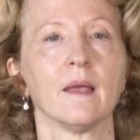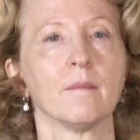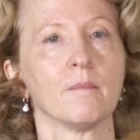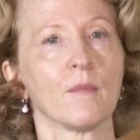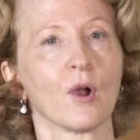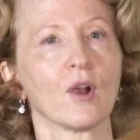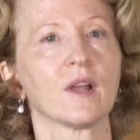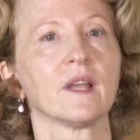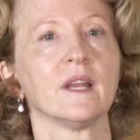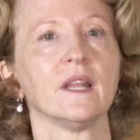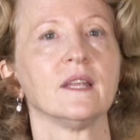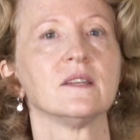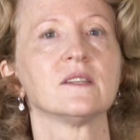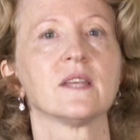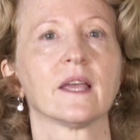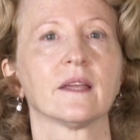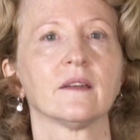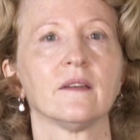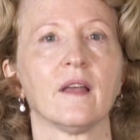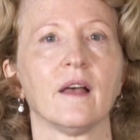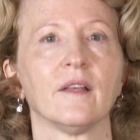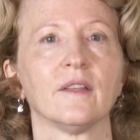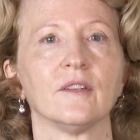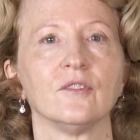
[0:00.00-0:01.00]
and marketing
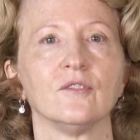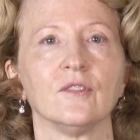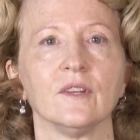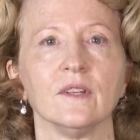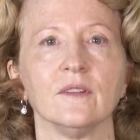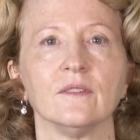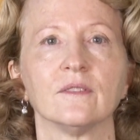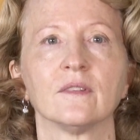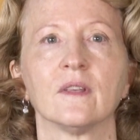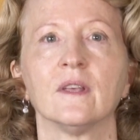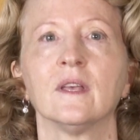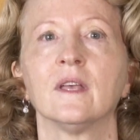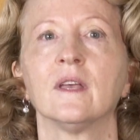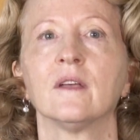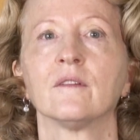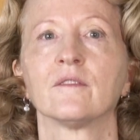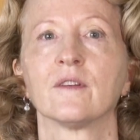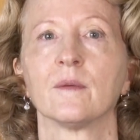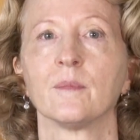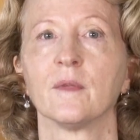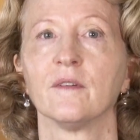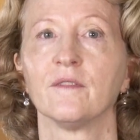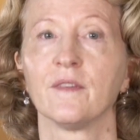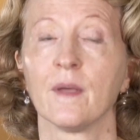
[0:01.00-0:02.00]
technologies
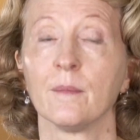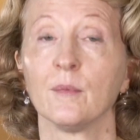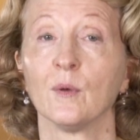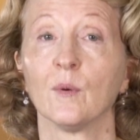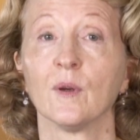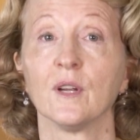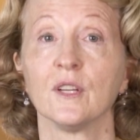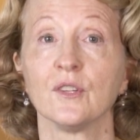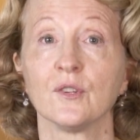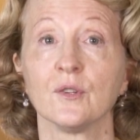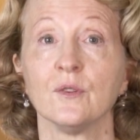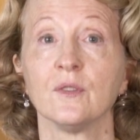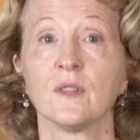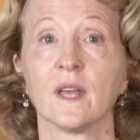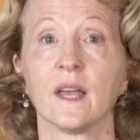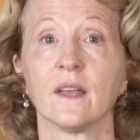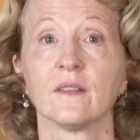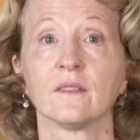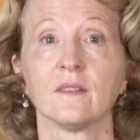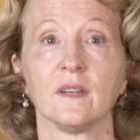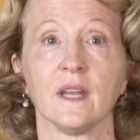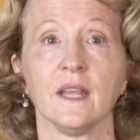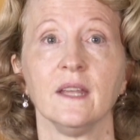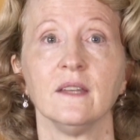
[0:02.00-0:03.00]
from the February
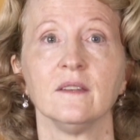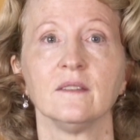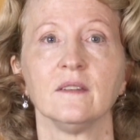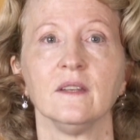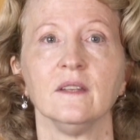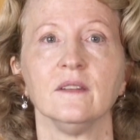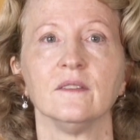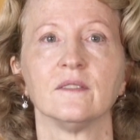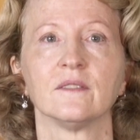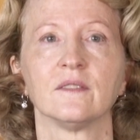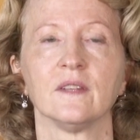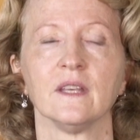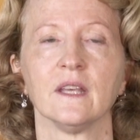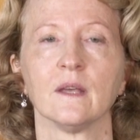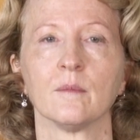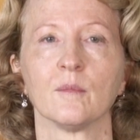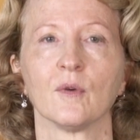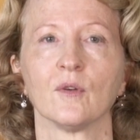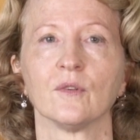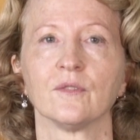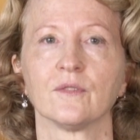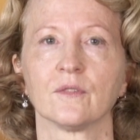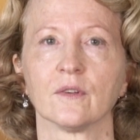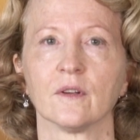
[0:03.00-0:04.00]
2018
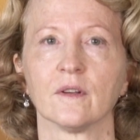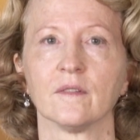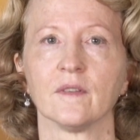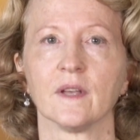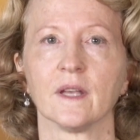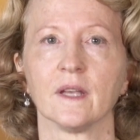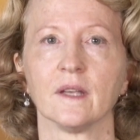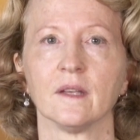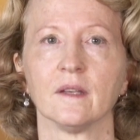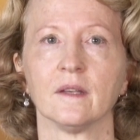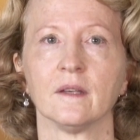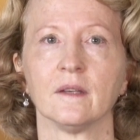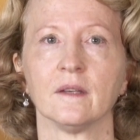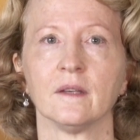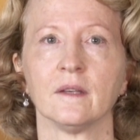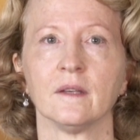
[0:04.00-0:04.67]
CMO Survey.